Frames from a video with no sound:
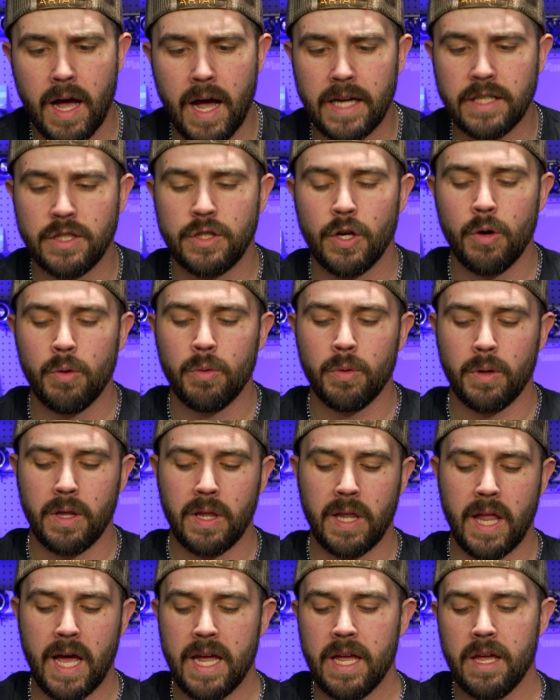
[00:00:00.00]
I'm not
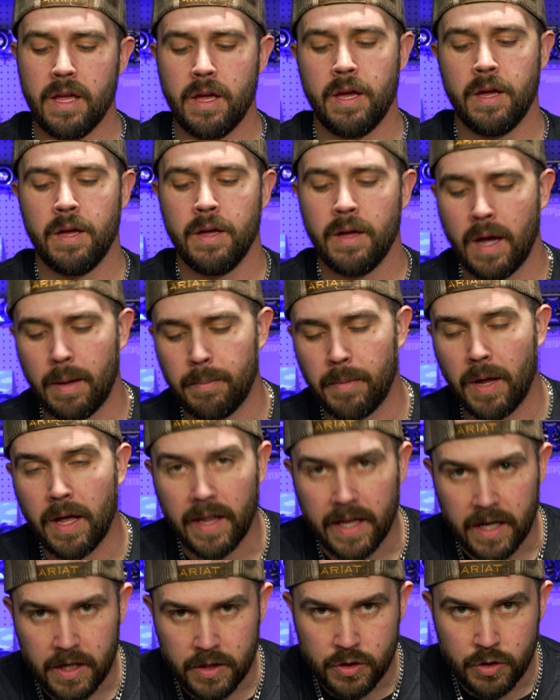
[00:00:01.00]

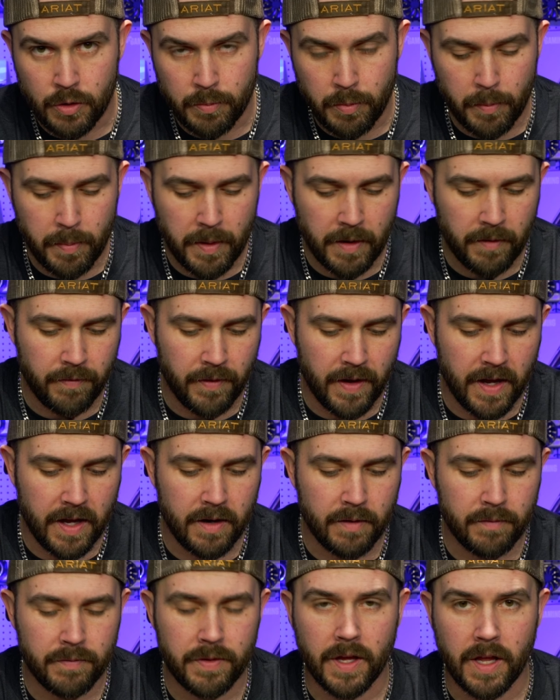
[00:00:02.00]
like a super big
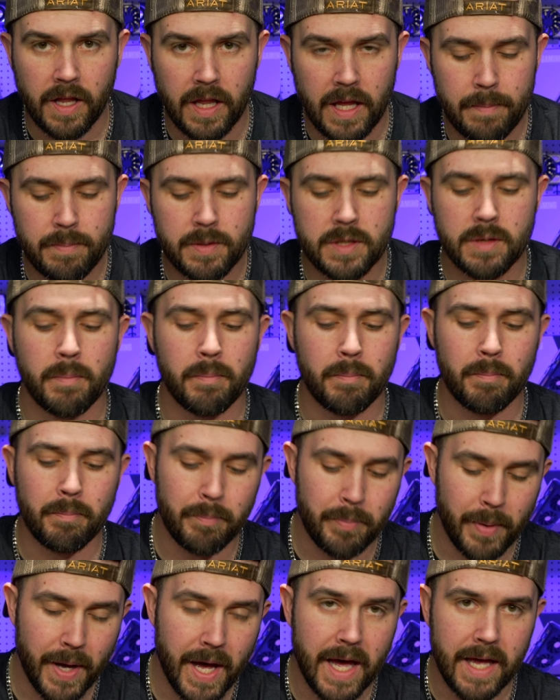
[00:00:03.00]
fan of the clips,
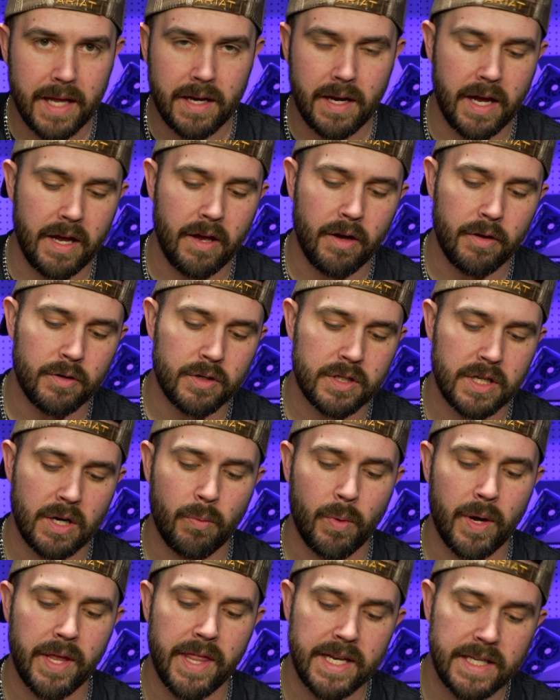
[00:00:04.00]
but I
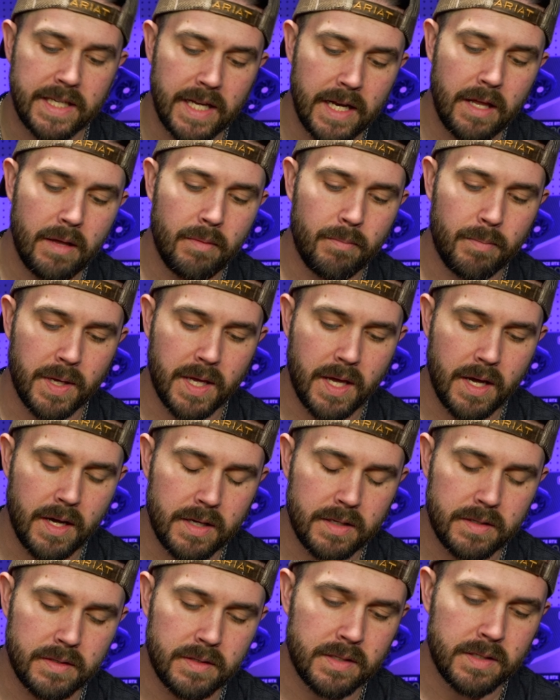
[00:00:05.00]
understand why they did it
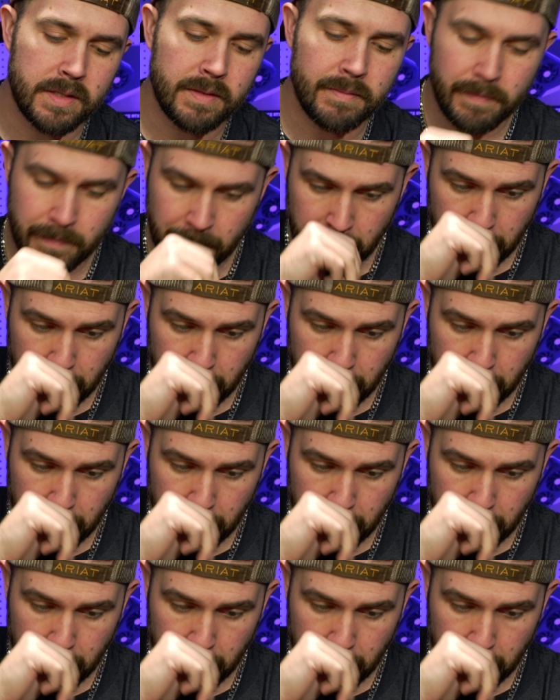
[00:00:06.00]
because